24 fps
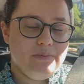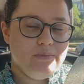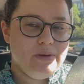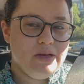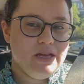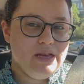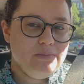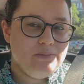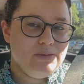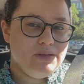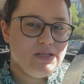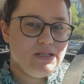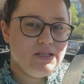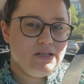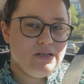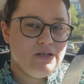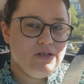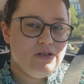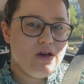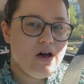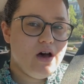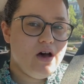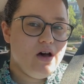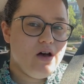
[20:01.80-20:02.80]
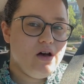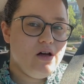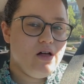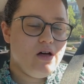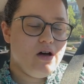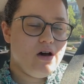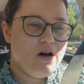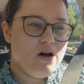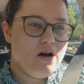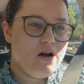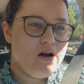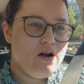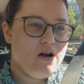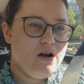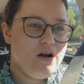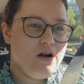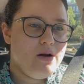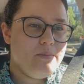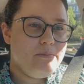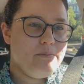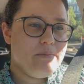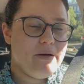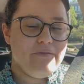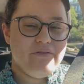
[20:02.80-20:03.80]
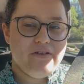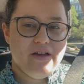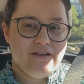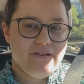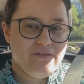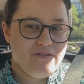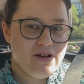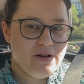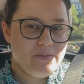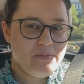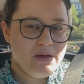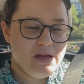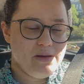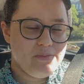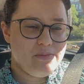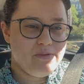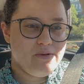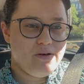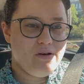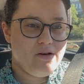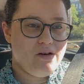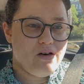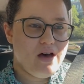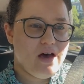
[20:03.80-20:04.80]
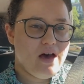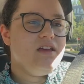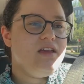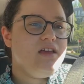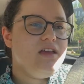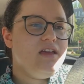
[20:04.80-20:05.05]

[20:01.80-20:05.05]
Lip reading: peeps. Y'all are my favorite people.